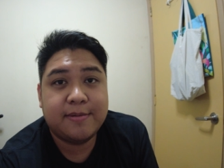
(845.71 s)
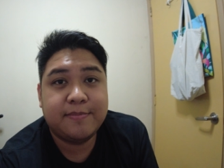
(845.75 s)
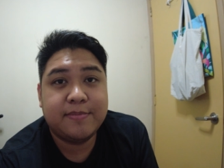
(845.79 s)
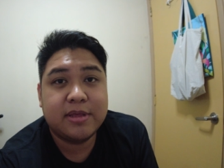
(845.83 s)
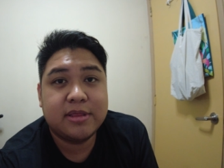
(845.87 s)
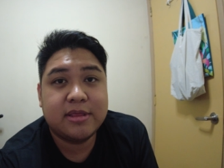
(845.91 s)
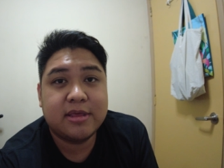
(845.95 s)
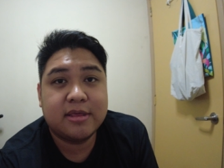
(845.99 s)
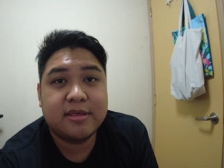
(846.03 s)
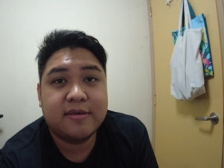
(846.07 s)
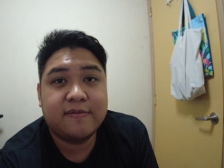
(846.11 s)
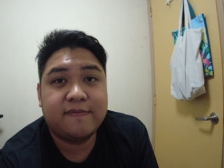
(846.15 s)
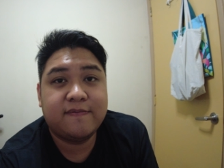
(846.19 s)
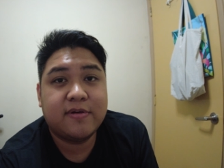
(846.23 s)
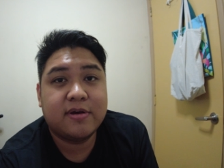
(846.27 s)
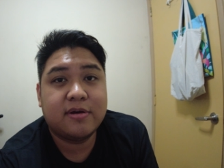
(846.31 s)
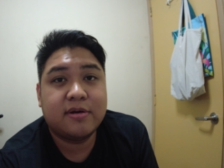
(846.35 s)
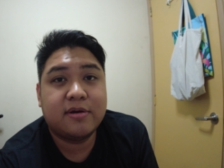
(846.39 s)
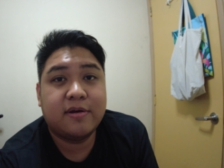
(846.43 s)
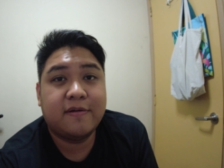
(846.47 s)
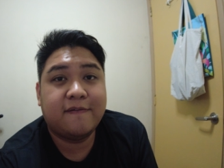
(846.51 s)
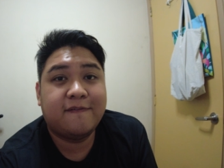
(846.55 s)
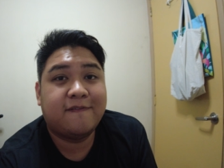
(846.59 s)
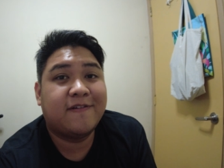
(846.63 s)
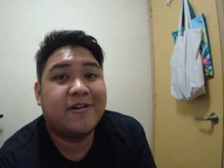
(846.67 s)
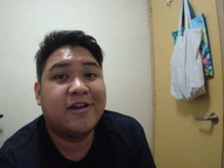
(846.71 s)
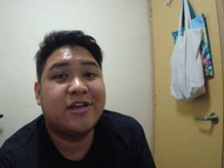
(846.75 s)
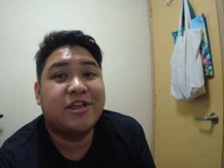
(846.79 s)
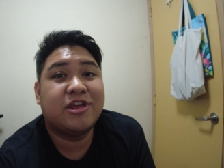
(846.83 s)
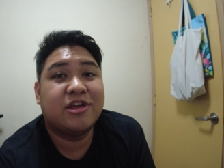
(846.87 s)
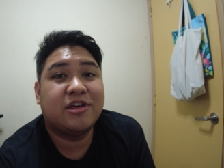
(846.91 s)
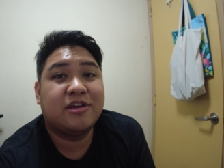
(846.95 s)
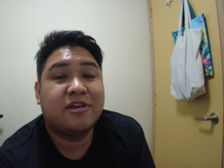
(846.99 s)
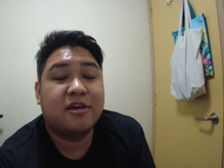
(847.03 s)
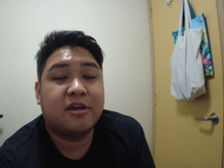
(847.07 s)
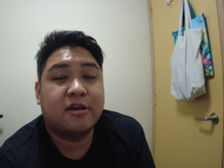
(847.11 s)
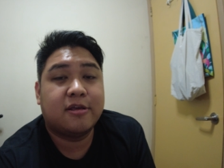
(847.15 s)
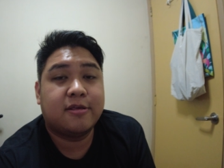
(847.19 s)
It is a very
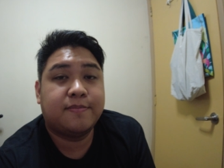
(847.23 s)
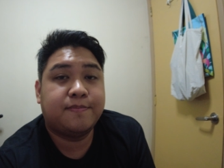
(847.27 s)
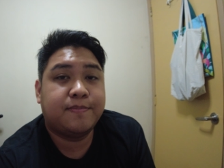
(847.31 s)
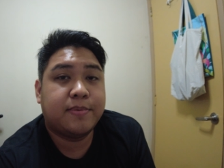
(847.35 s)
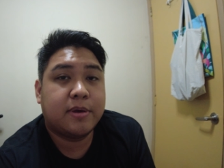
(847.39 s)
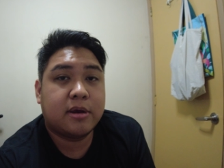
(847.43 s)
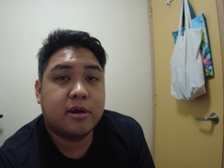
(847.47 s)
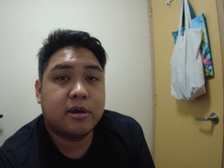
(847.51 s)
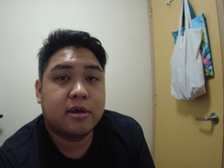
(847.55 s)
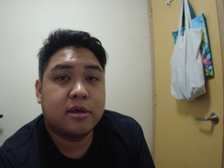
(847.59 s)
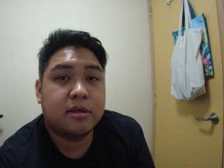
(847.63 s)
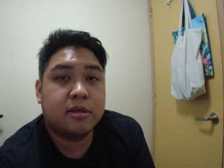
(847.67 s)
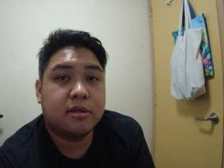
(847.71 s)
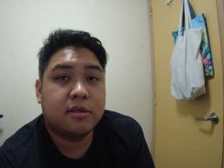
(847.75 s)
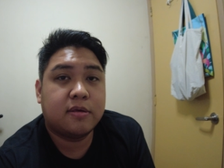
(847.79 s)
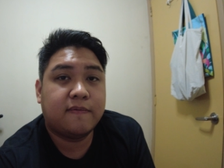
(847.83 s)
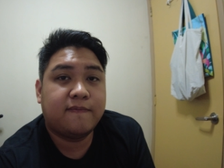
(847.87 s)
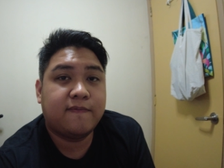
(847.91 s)
refreshing experience.